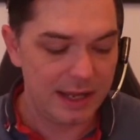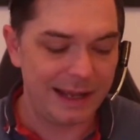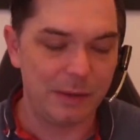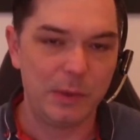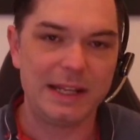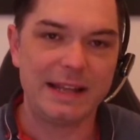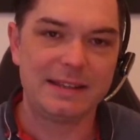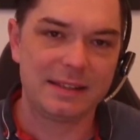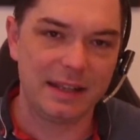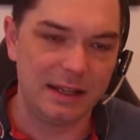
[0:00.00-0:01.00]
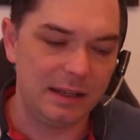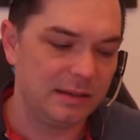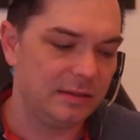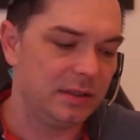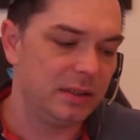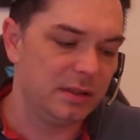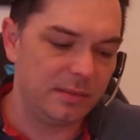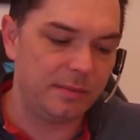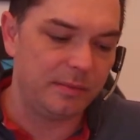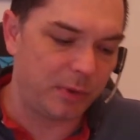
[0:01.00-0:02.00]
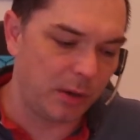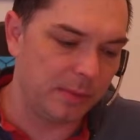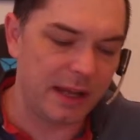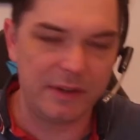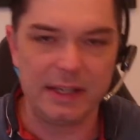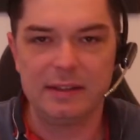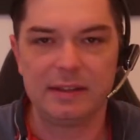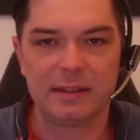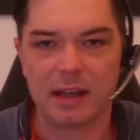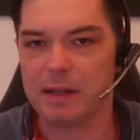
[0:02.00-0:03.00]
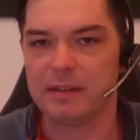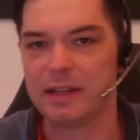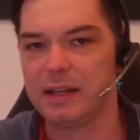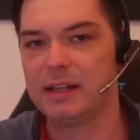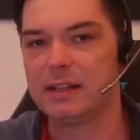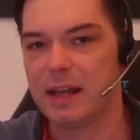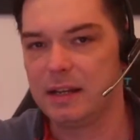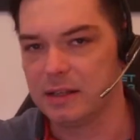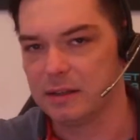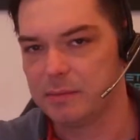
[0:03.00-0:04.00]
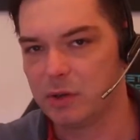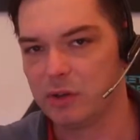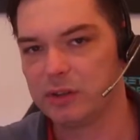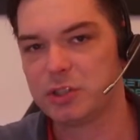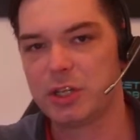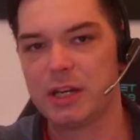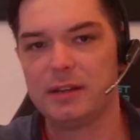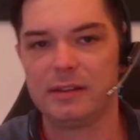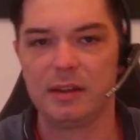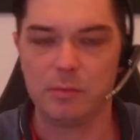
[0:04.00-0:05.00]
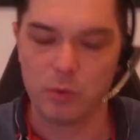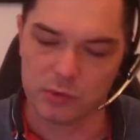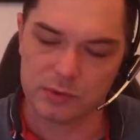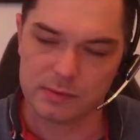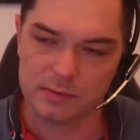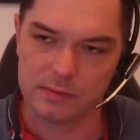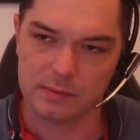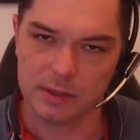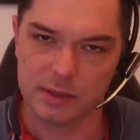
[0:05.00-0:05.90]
And with that skill, you'll probably have an easy time understanding Italian because they share the same roots, right?